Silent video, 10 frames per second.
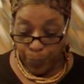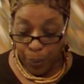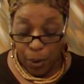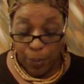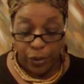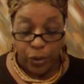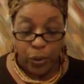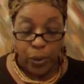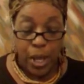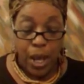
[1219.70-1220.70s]

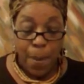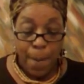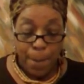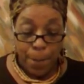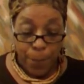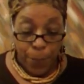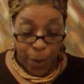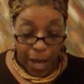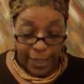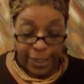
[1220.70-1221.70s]
perpetual
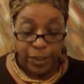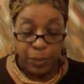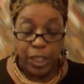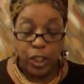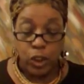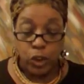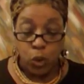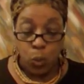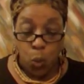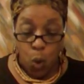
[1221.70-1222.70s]
punishment
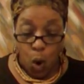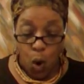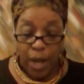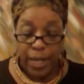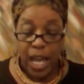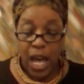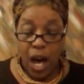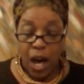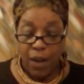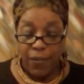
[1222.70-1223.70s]
to warn
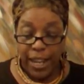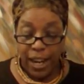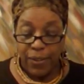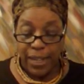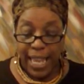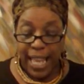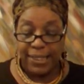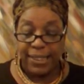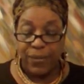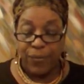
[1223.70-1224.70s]
of
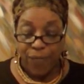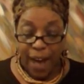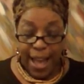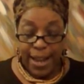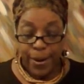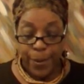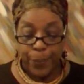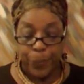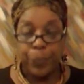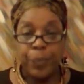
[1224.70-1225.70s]
everlasting fire.
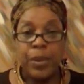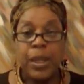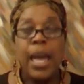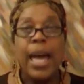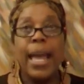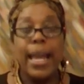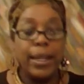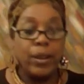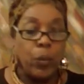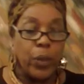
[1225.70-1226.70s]

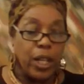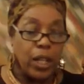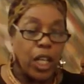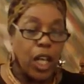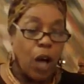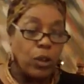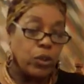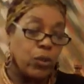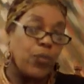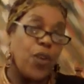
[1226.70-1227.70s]
And we're going to go
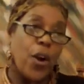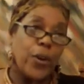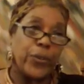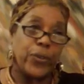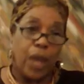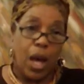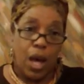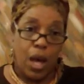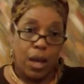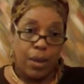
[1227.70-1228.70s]
to verse
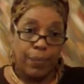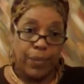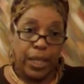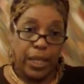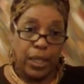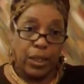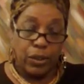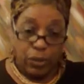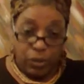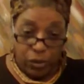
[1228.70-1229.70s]
uh,
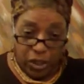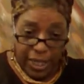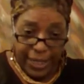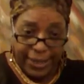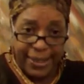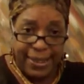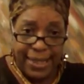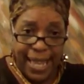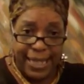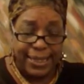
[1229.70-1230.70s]
in Genesis
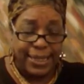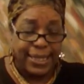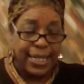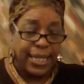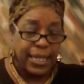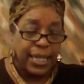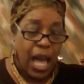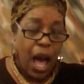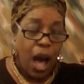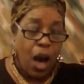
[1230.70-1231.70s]
19.
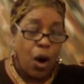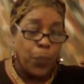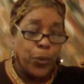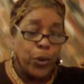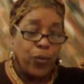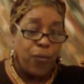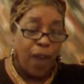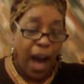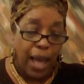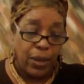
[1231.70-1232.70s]
I hope you
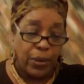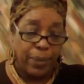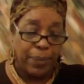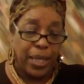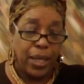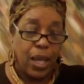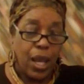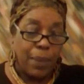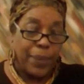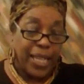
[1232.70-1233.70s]
following me
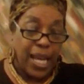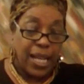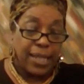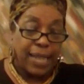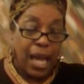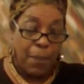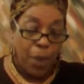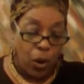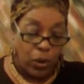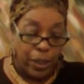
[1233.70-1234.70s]
because
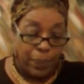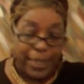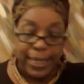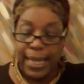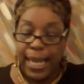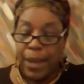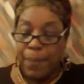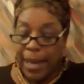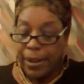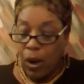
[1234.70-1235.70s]
I'm only being
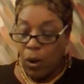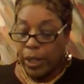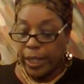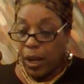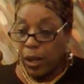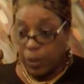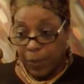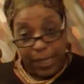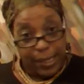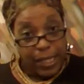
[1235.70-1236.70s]
led by the Holy Ghost
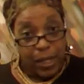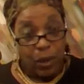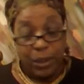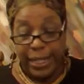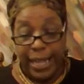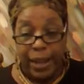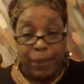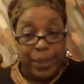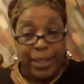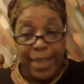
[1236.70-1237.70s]
because he only
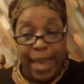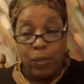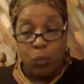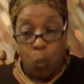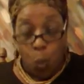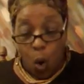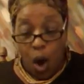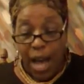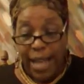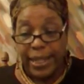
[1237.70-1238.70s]
gave me that
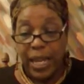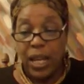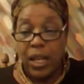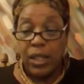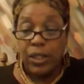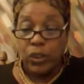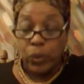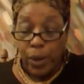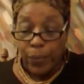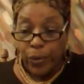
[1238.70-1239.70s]
one
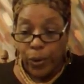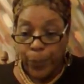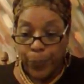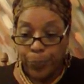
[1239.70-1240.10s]
scripture.